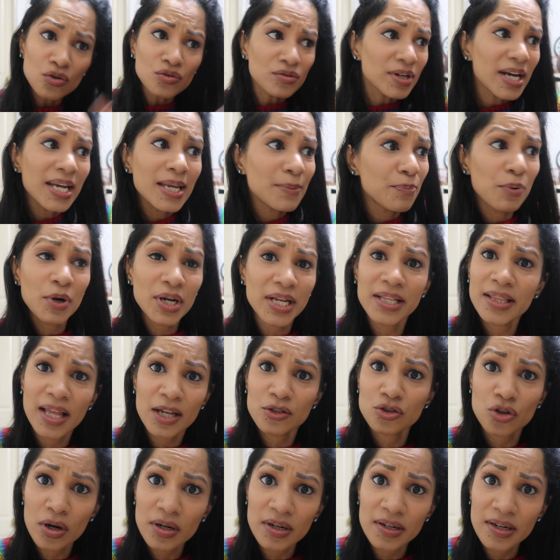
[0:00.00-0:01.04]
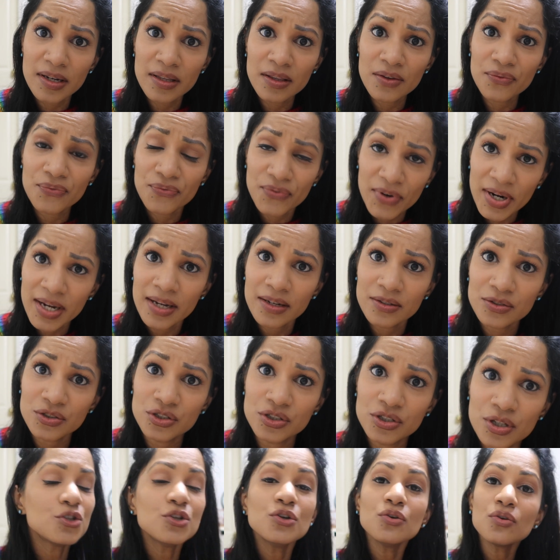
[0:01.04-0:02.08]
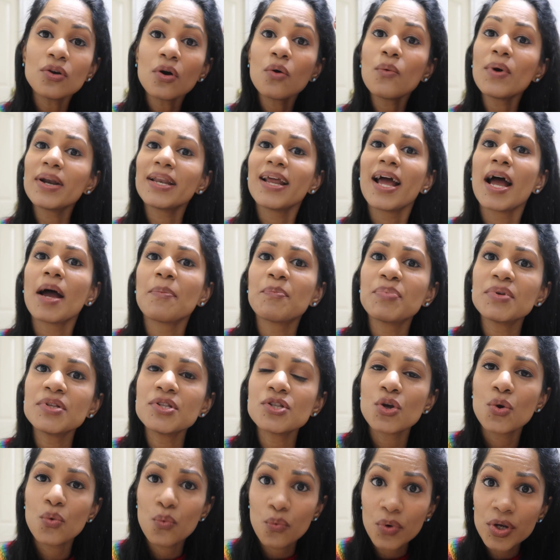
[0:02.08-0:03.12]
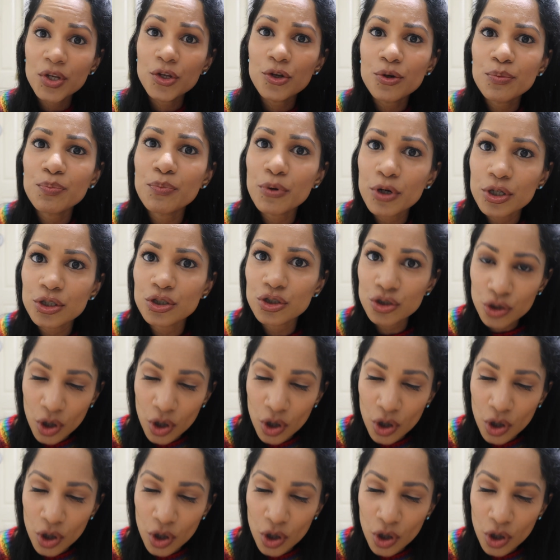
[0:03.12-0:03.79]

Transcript: already putting that chocolate in the fridge. Do you know what happens when you put